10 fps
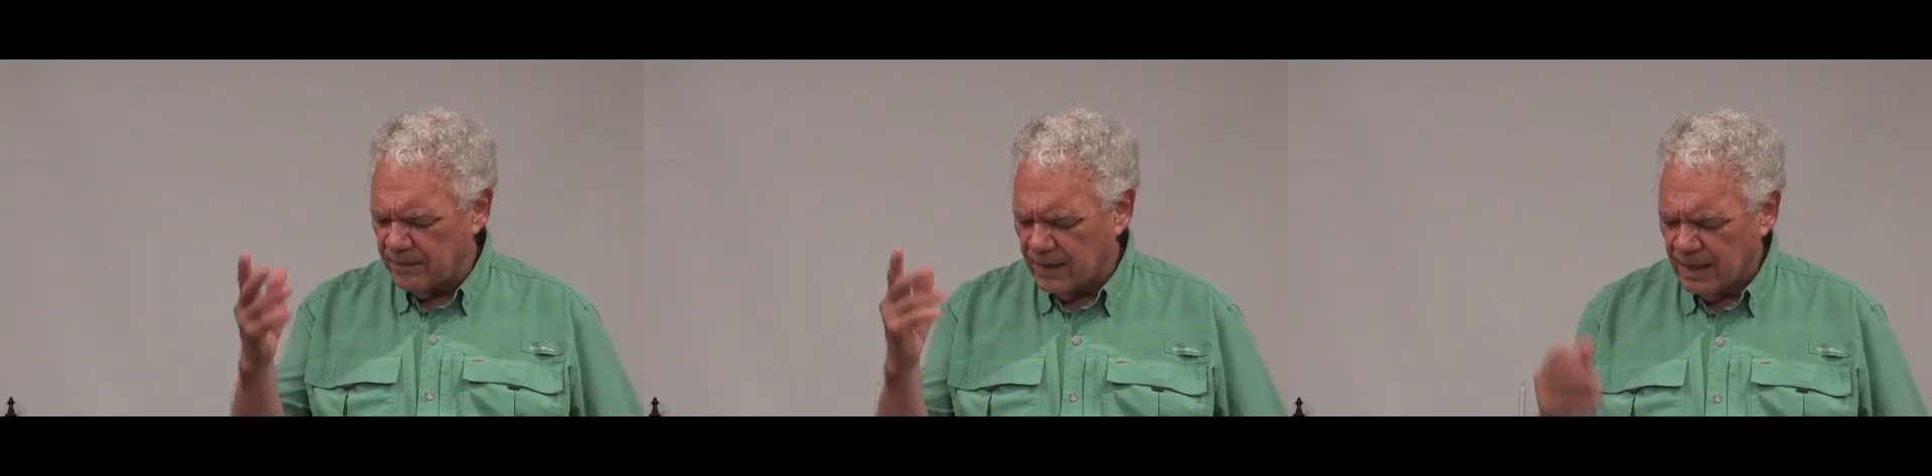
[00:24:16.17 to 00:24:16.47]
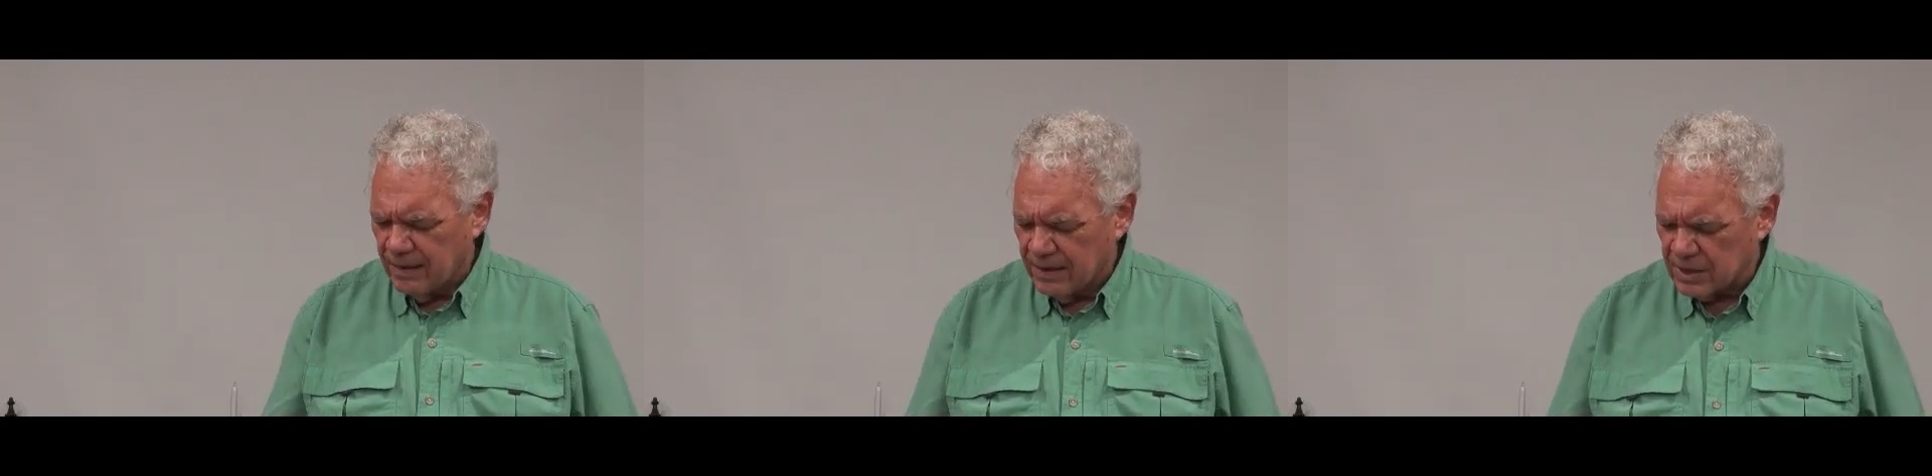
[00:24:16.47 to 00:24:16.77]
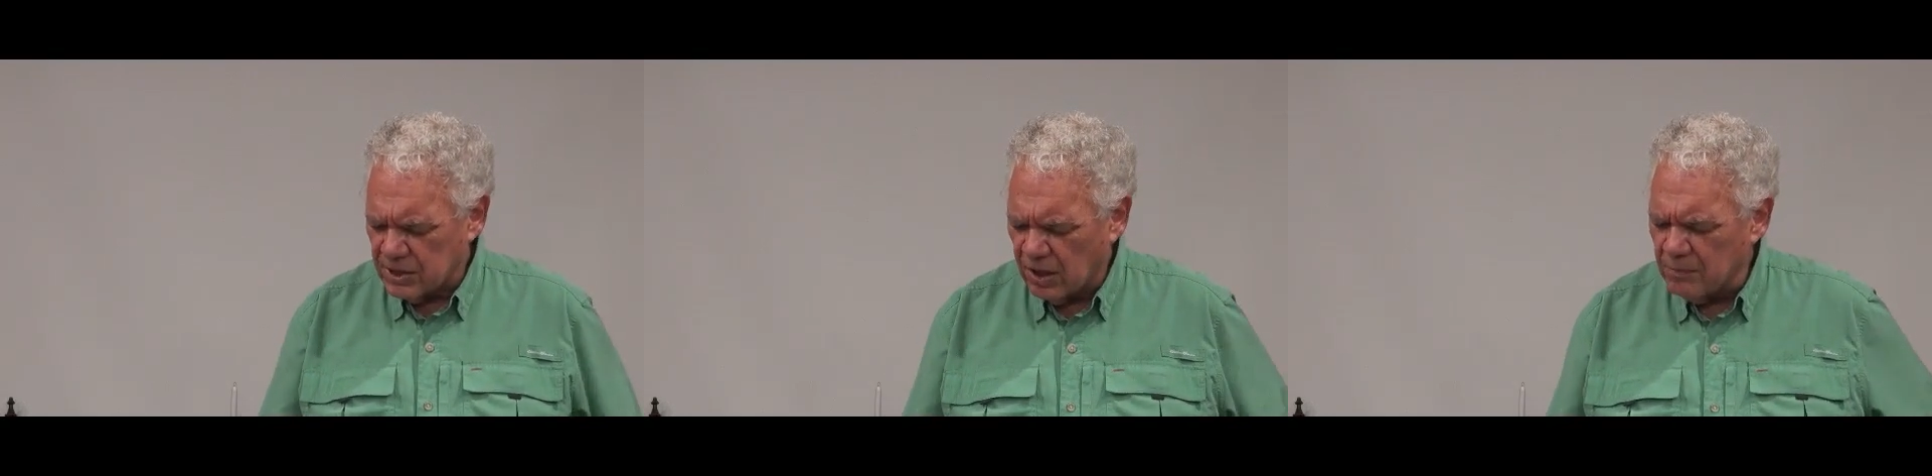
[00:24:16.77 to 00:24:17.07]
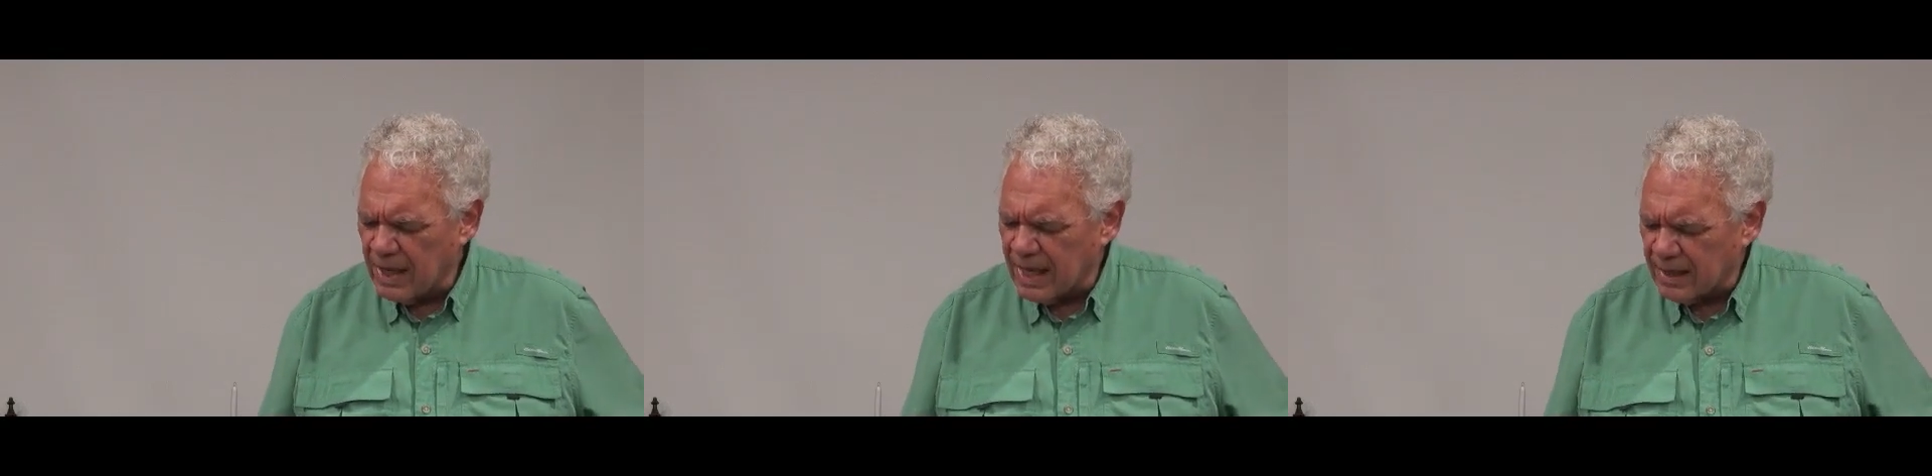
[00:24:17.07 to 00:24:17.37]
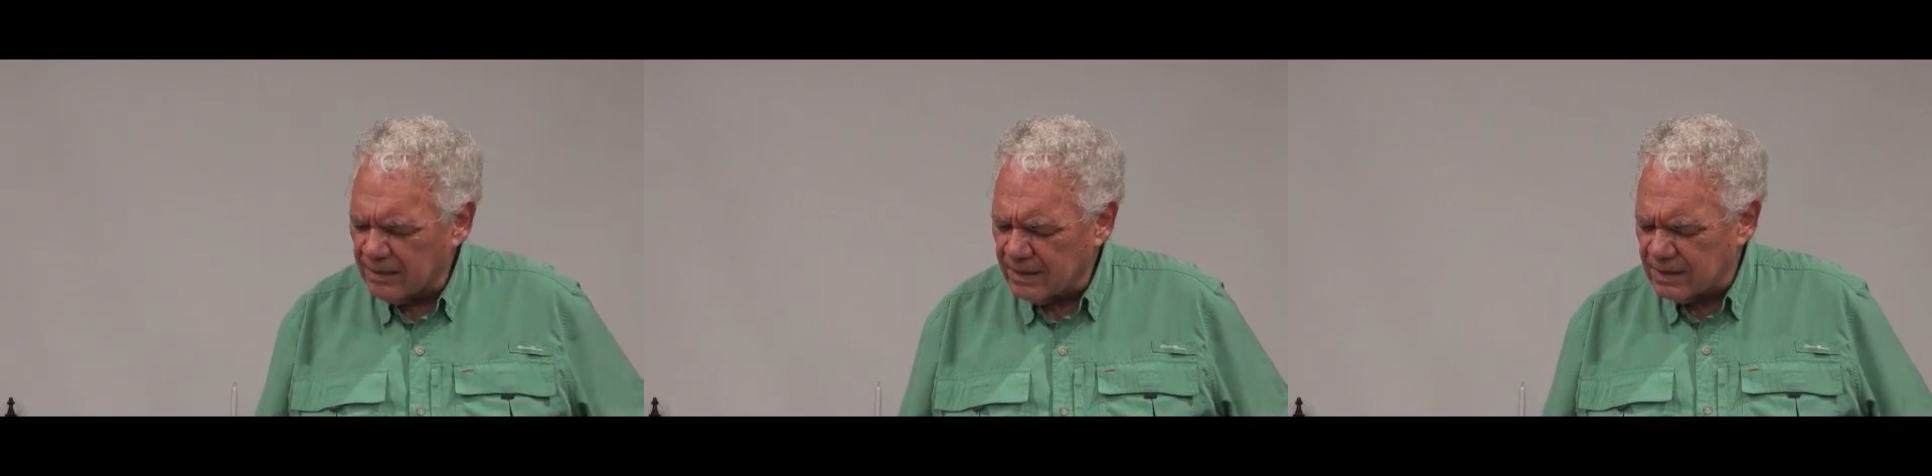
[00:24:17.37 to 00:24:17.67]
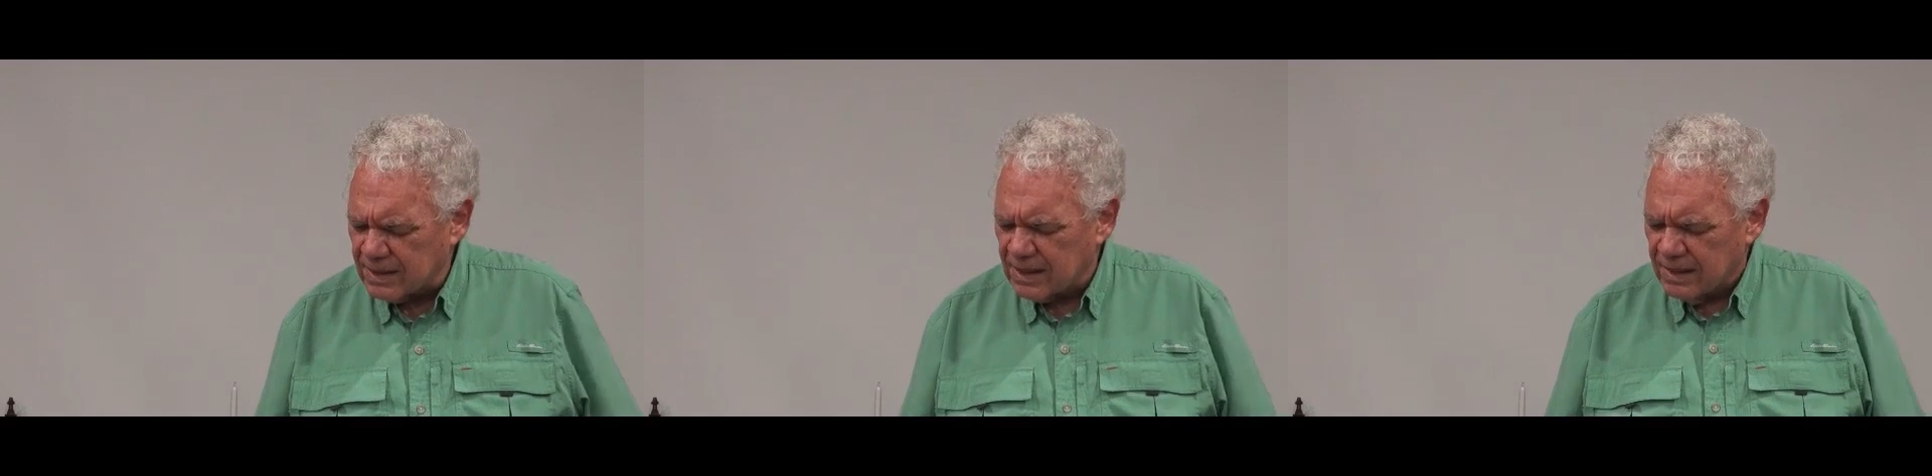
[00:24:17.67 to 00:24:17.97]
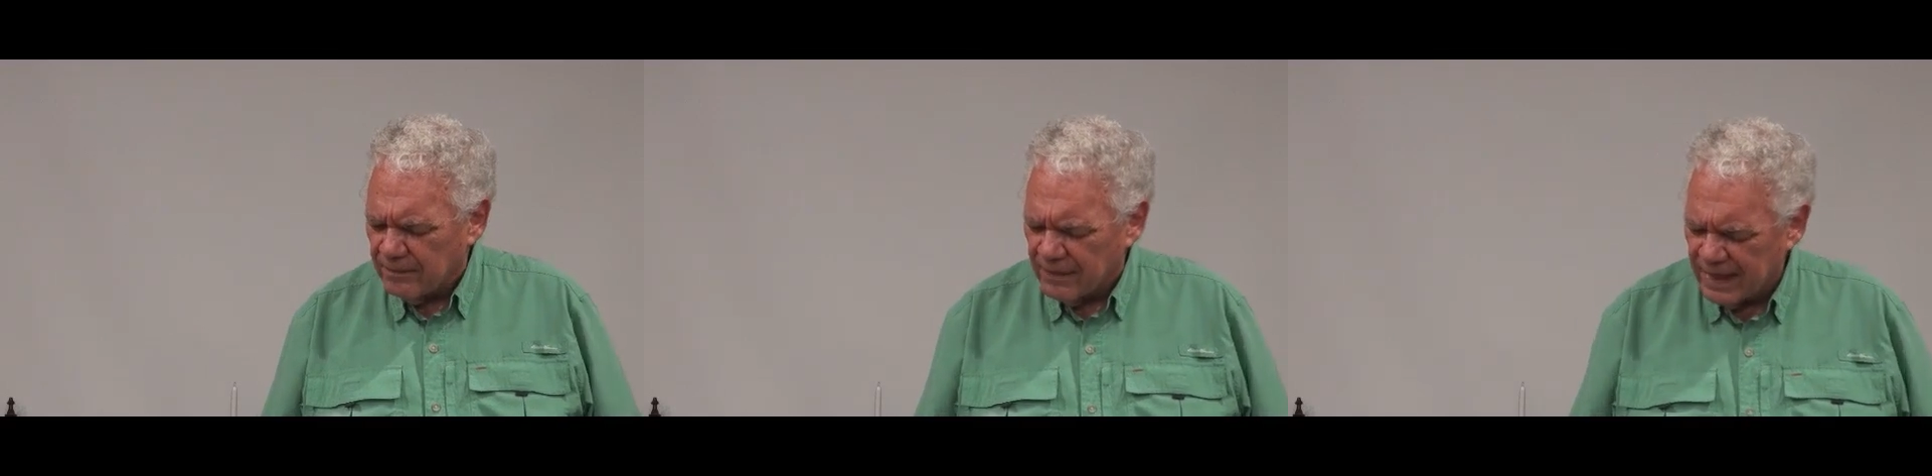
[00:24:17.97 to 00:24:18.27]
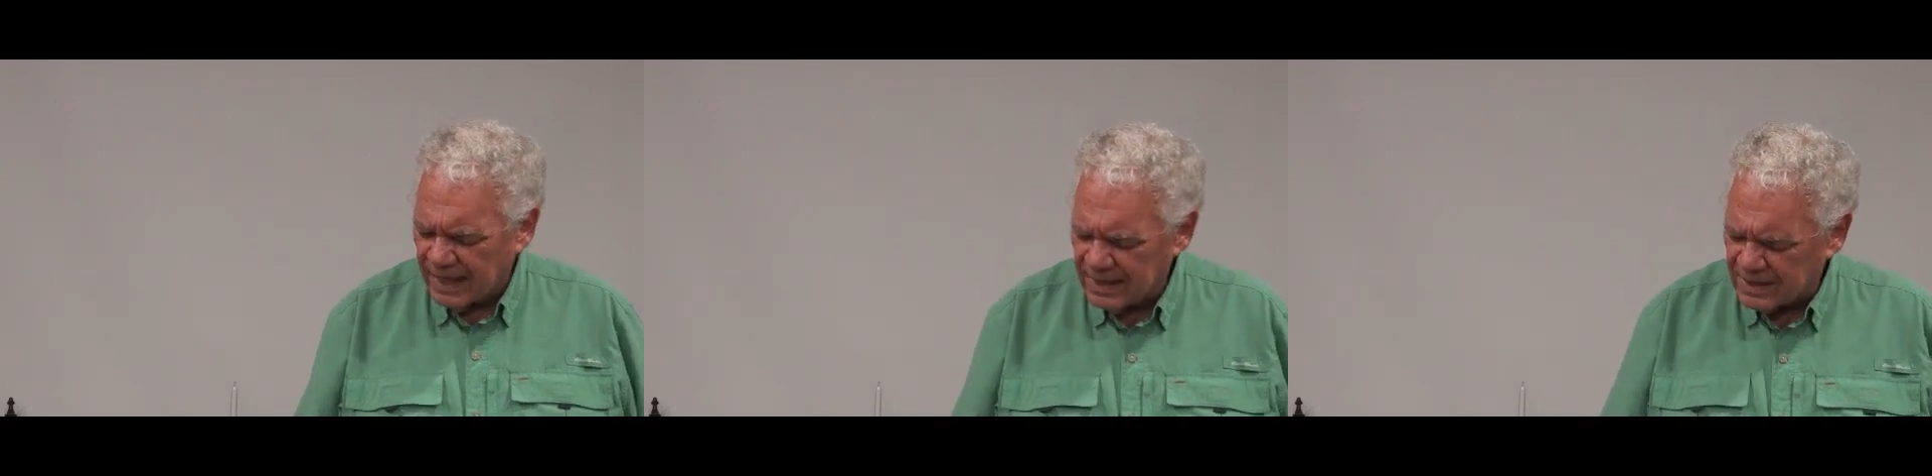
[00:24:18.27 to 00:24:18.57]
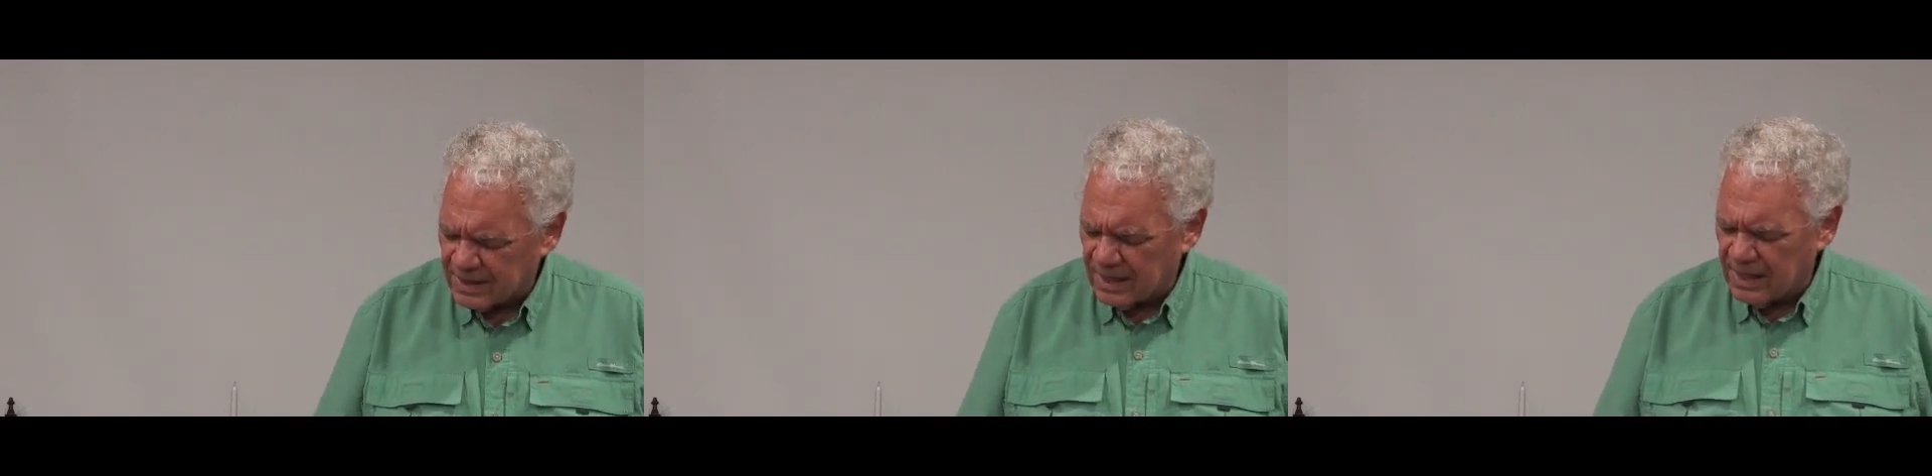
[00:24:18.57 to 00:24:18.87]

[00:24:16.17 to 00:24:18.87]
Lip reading: pull a cart with an oxen, do the plowing with an oxen,